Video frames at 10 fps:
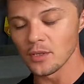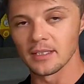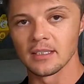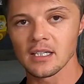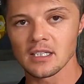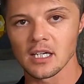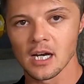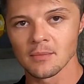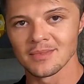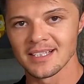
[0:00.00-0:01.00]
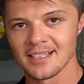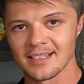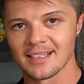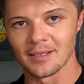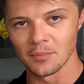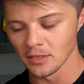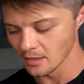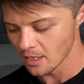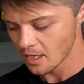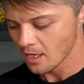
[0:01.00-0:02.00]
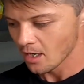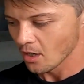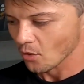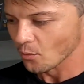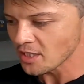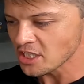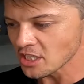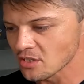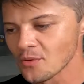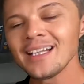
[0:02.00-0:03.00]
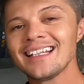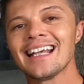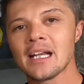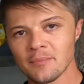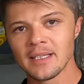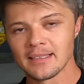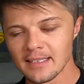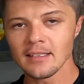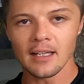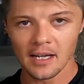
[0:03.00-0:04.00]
it does come disassembled which is really not a big deal.